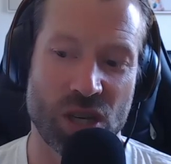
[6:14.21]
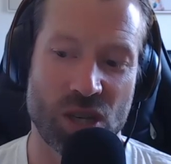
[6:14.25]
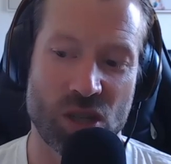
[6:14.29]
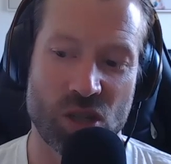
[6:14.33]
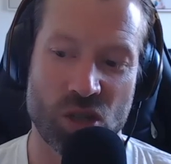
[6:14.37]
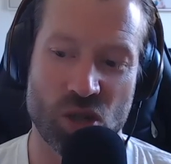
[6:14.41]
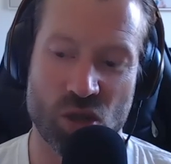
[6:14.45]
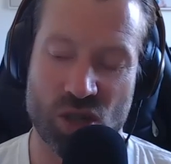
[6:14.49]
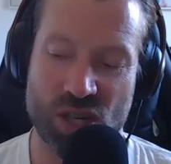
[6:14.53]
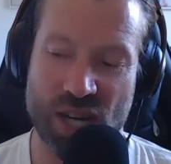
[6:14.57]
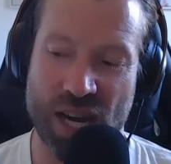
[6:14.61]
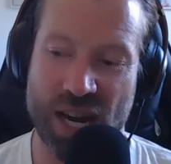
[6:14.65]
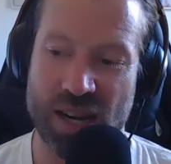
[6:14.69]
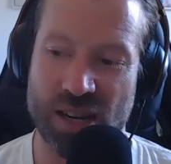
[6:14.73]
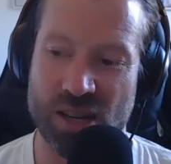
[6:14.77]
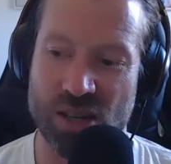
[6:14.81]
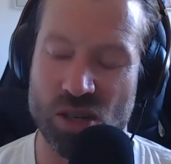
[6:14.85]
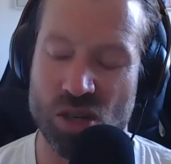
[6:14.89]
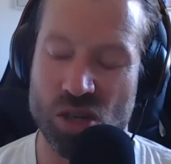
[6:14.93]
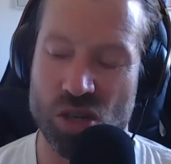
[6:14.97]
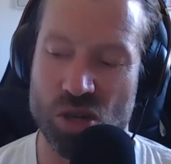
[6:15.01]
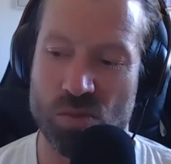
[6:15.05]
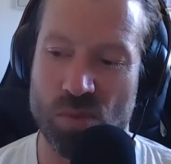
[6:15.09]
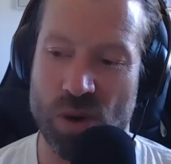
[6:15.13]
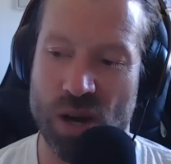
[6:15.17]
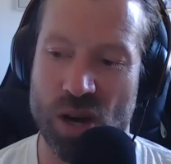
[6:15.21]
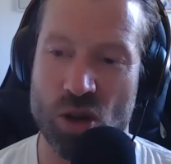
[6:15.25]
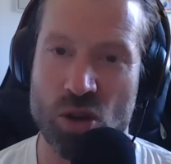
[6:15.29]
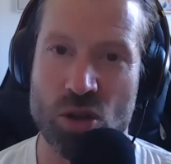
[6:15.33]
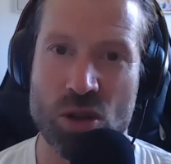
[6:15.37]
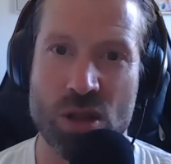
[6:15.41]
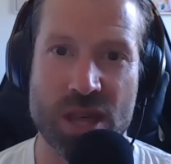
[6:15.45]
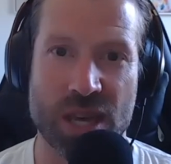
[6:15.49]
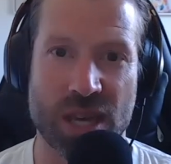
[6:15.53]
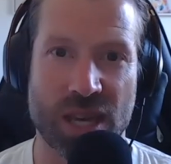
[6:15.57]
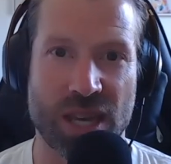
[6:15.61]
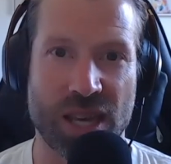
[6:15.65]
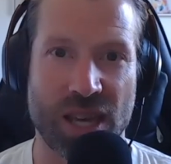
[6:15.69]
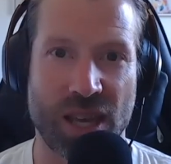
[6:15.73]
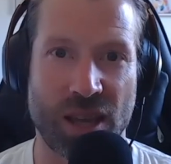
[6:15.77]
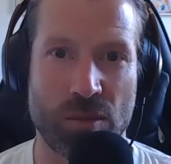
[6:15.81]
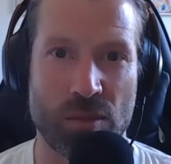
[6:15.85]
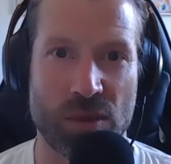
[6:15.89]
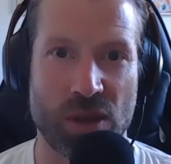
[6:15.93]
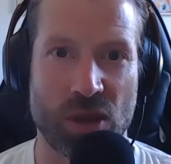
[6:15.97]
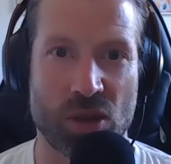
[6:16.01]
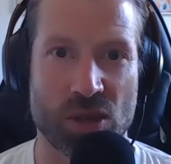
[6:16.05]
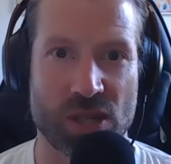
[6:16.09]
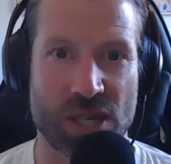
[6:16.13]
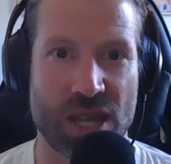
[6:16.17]
to challenge my own thinking
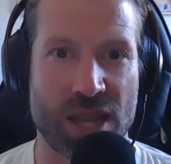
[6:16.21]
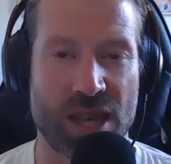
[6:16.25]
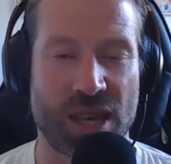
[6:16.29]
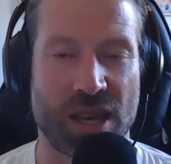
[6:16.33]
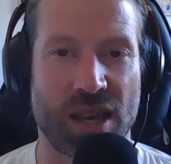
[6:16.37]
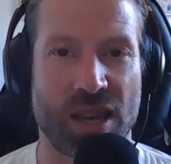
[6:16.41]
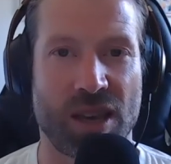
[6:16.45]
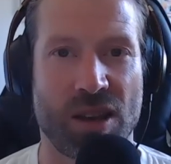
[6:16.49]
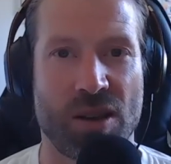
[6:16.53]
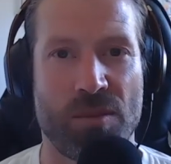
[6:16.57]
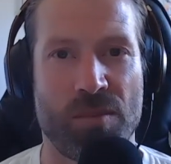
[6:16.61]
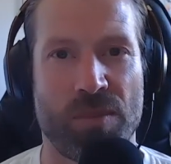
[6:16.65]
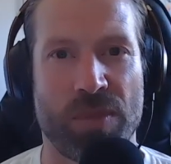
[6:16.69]
because i think